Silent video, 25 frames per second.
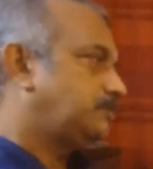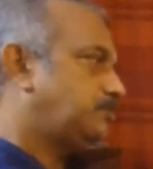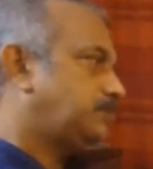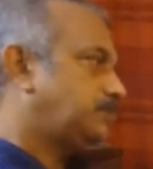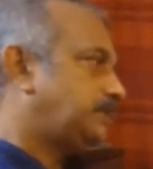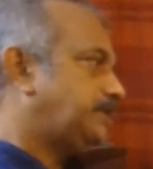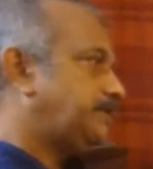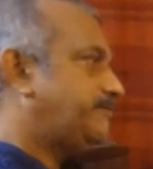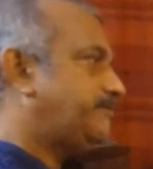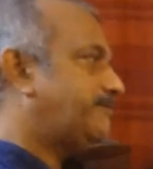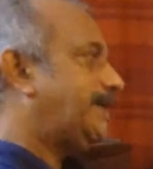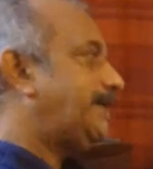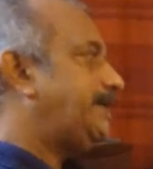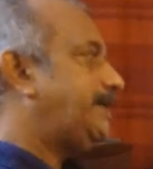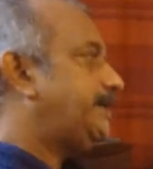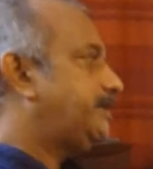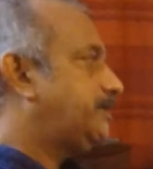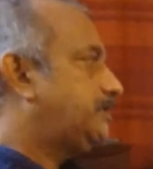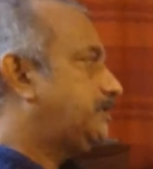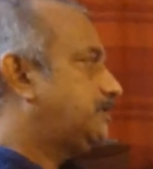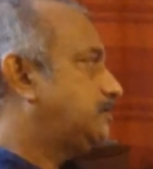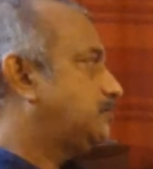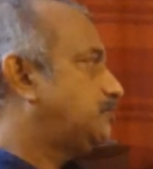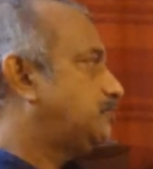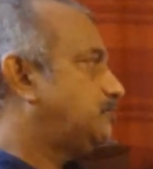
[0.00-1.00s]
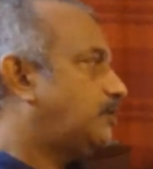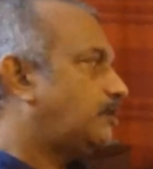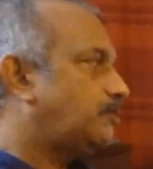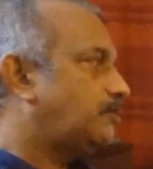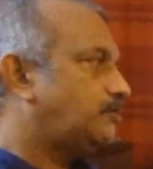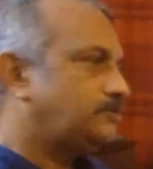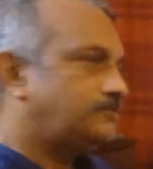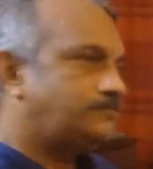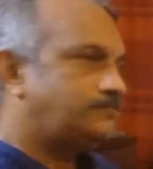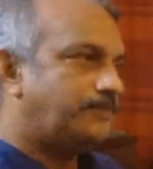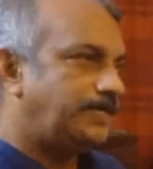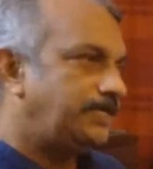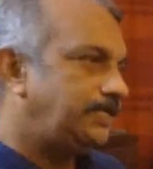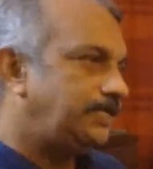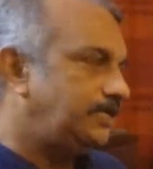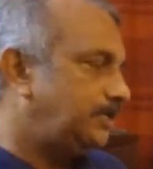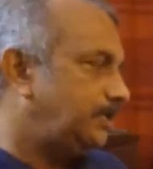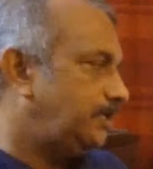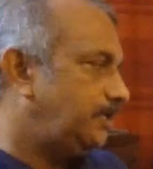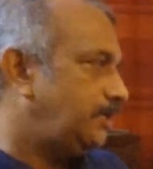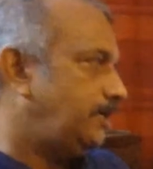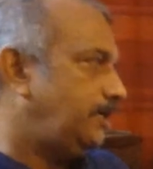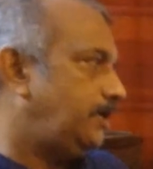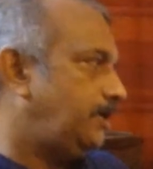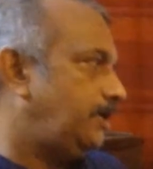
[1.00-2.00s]
Divided throughout by
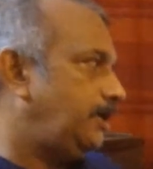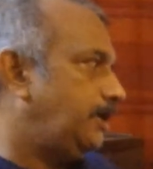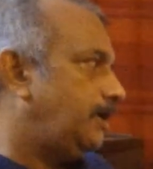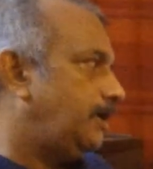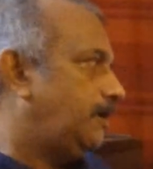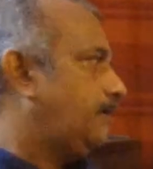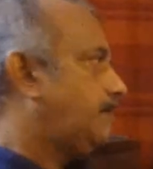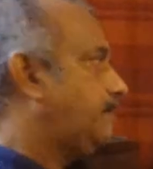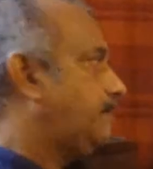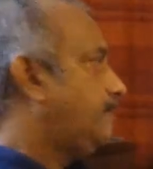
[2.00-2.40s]
a.